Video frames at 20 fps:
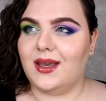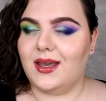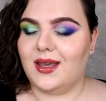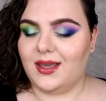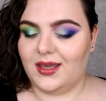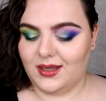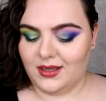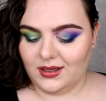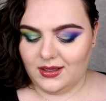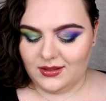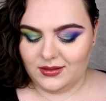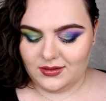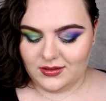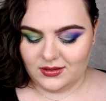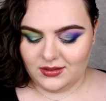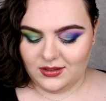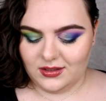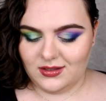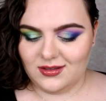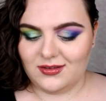And
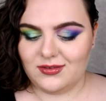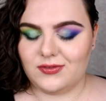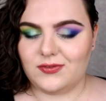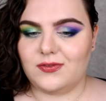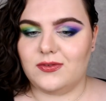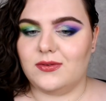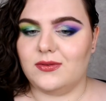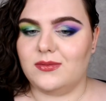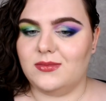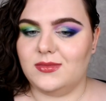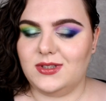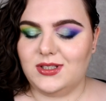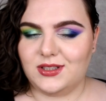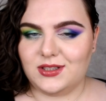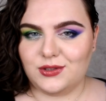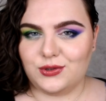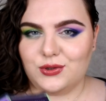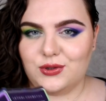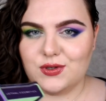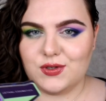if
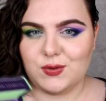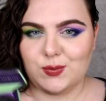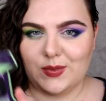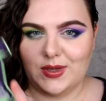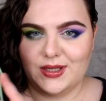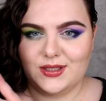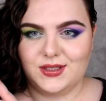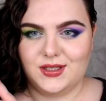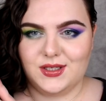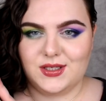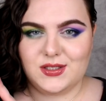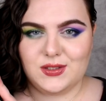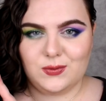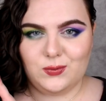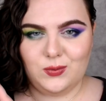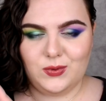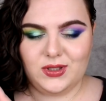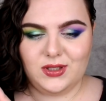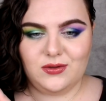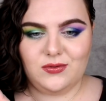Zeesea Cosmetics
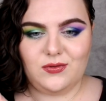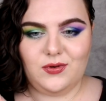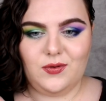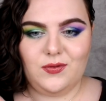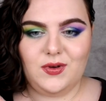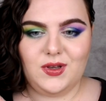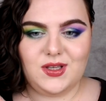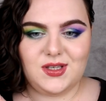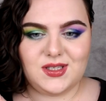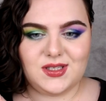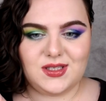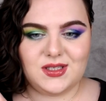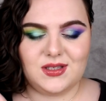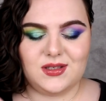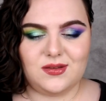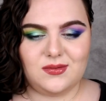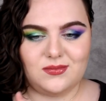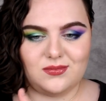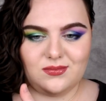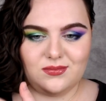will release
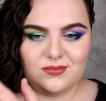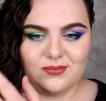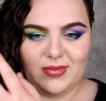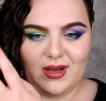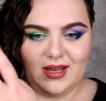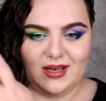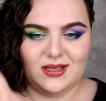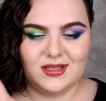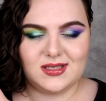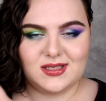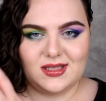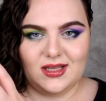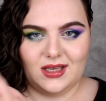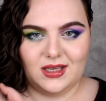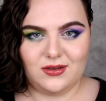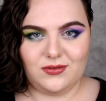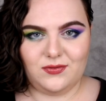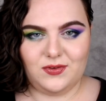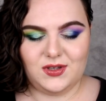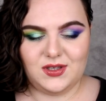palettes
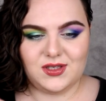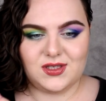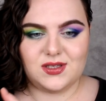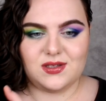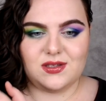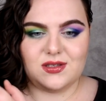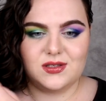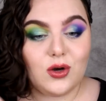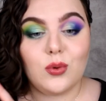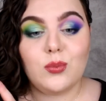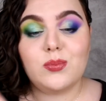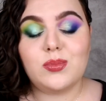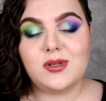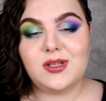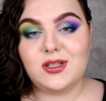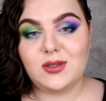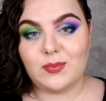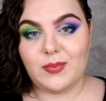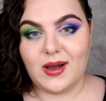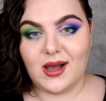like these,
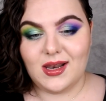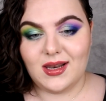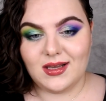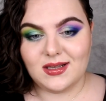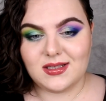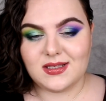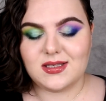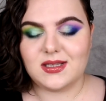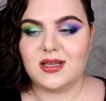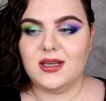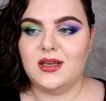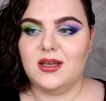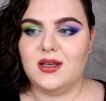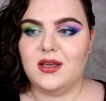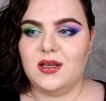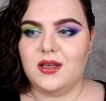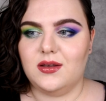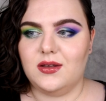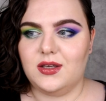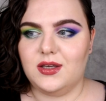complete palettes,
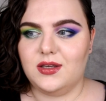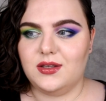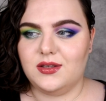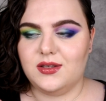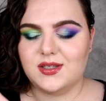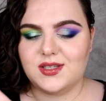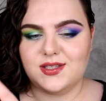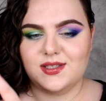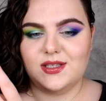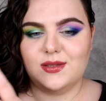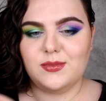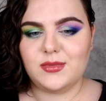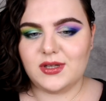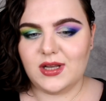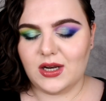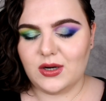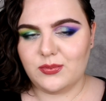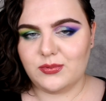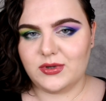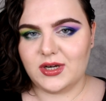in
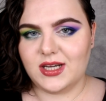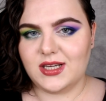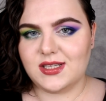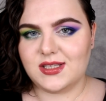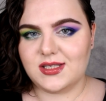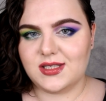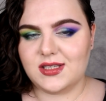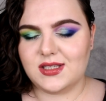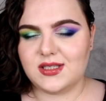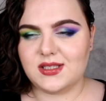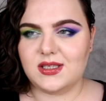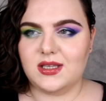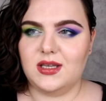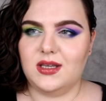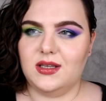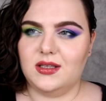similar prices,